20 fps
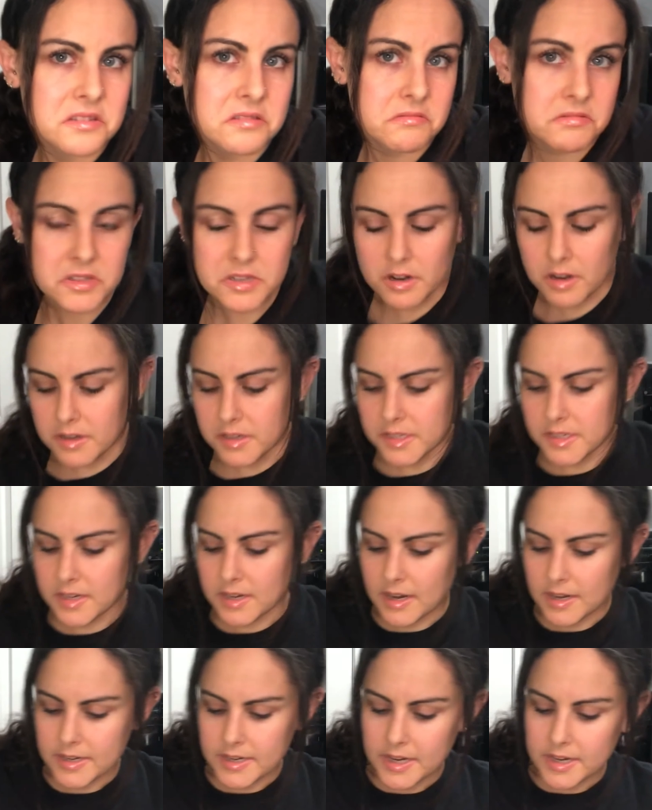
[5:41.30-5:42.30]
it starts to
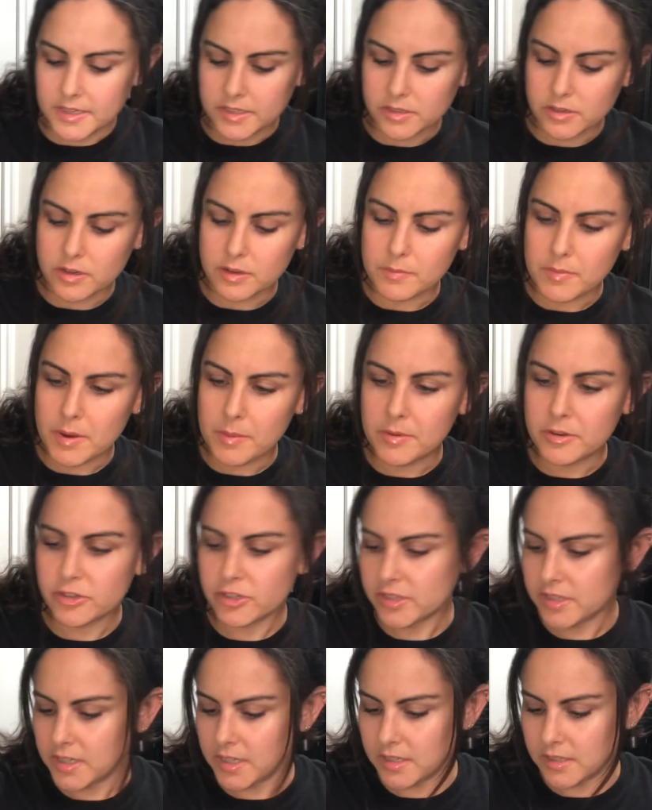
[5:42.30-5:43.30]
not taste good. Maybe it
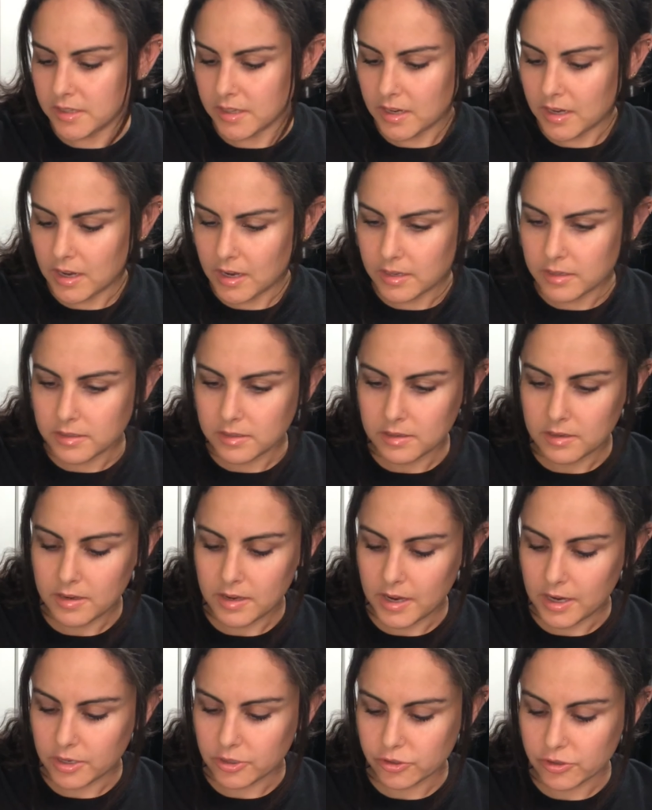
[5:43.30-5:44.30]
just needs like
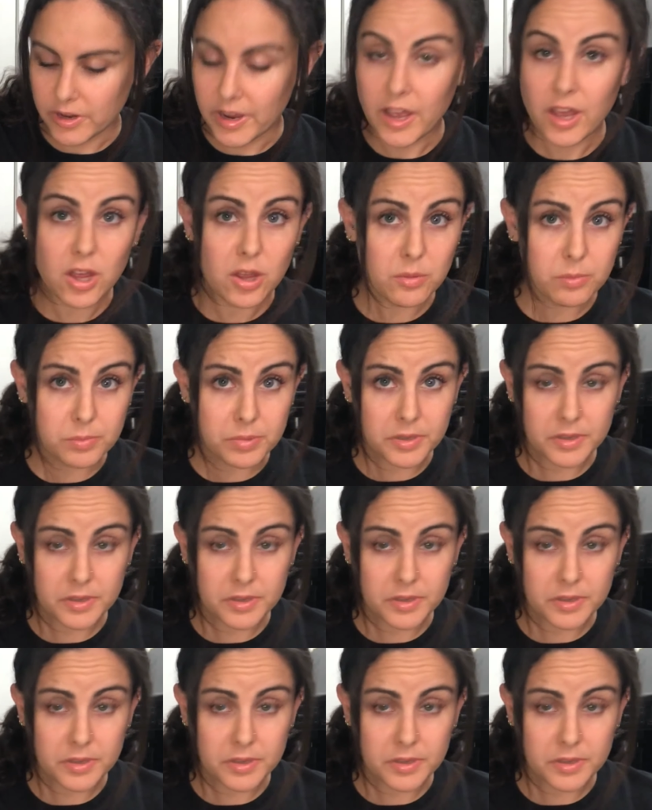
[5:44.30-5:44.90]
extra help.